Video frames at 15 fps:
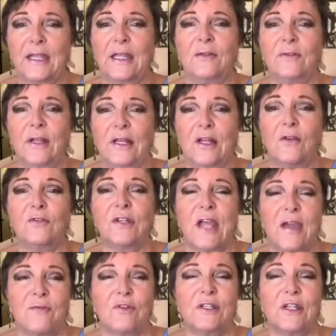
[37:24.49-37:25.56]
giving love to
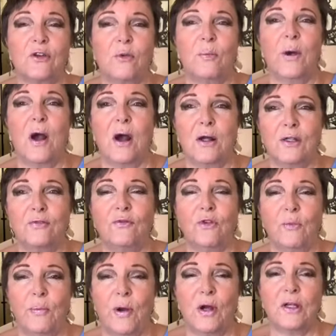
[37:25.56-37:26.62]
every single part of your
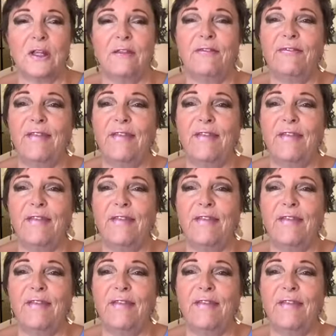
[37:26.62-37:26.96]
body,